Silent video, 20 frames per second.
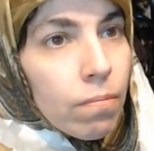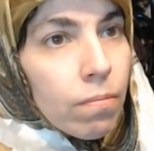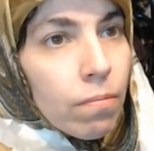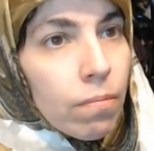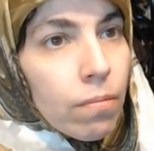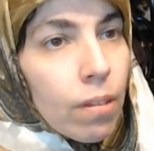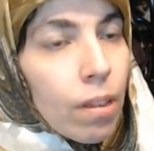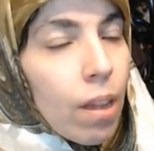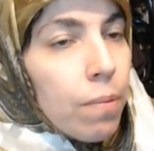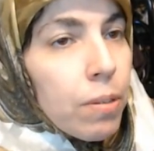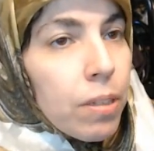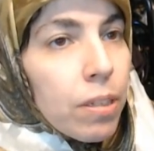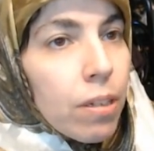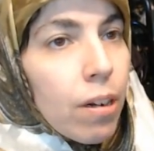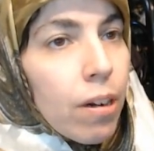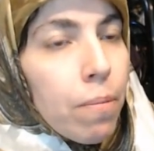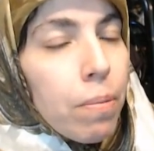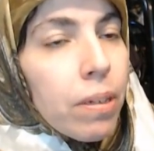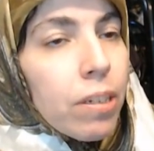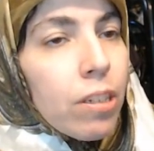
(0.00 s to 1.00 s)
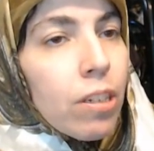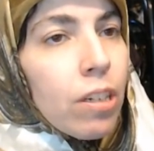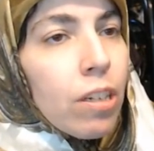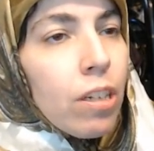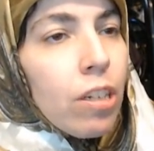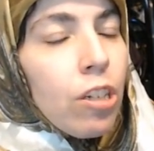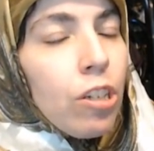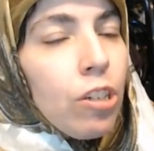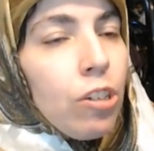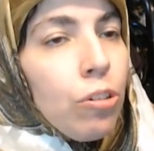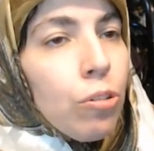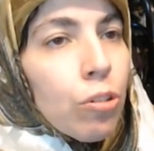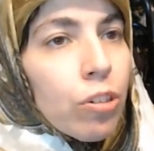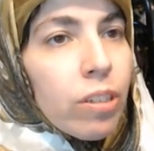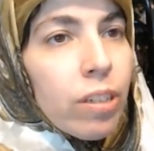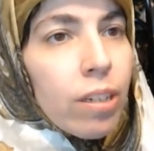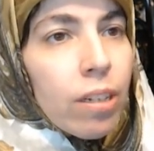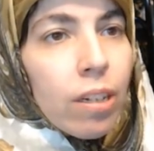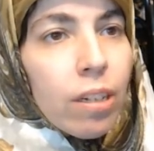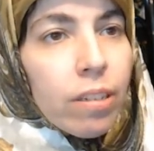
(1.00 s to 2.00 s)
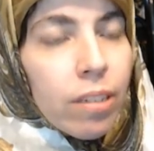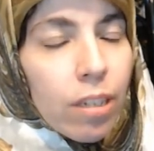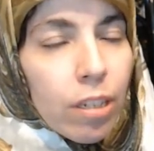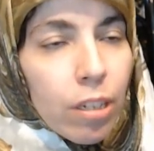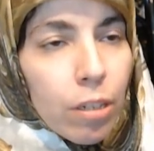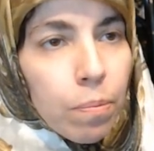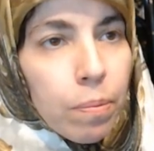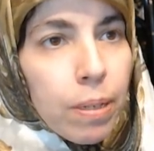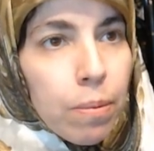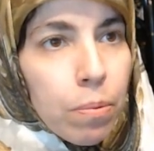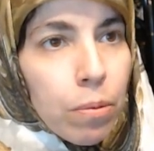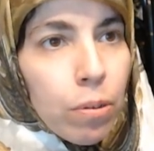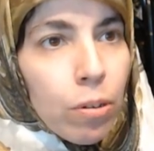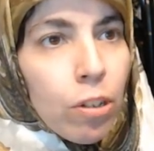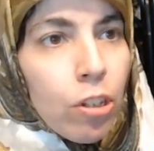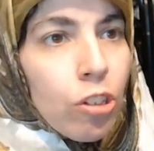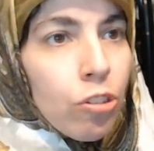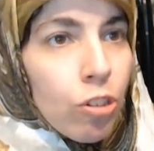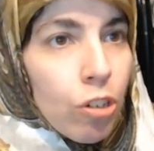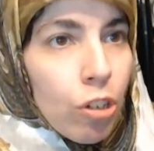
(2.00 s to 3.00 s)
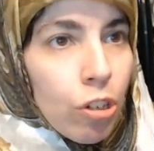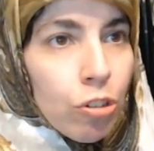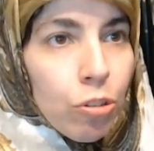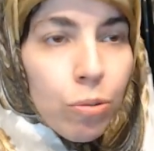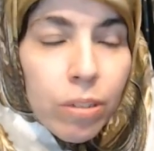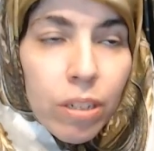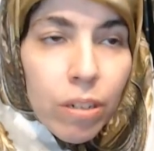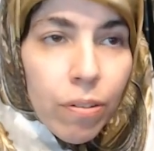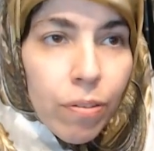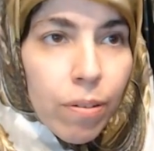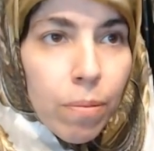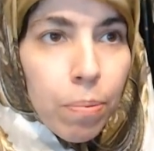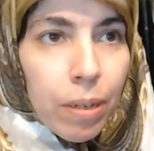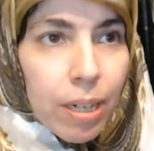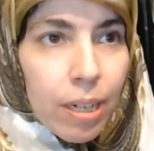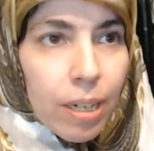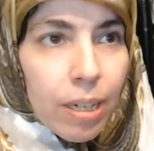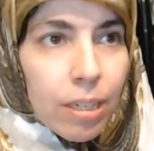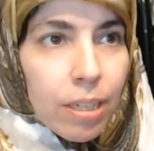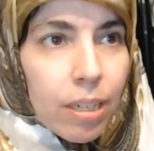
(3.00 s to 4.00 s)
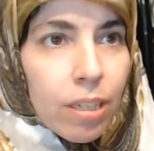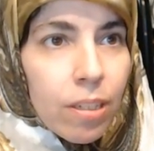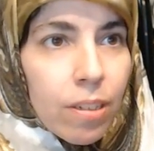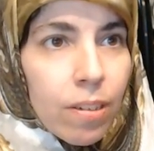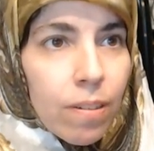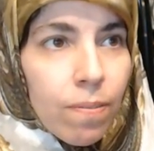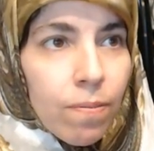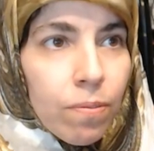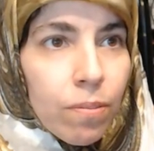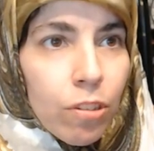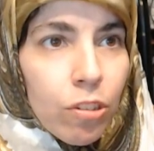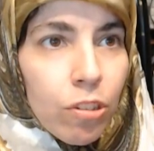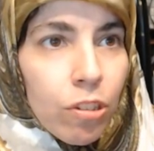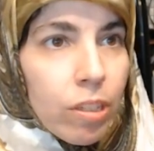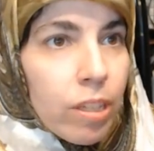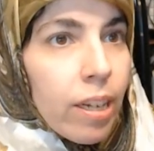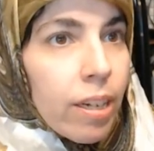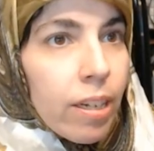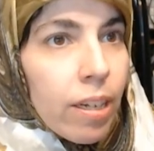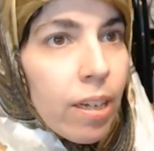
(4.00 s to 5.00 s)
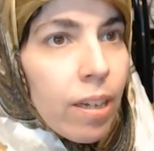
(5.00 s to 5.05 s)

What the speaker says: I'm sorry, but you're sending people to go to a different planet to get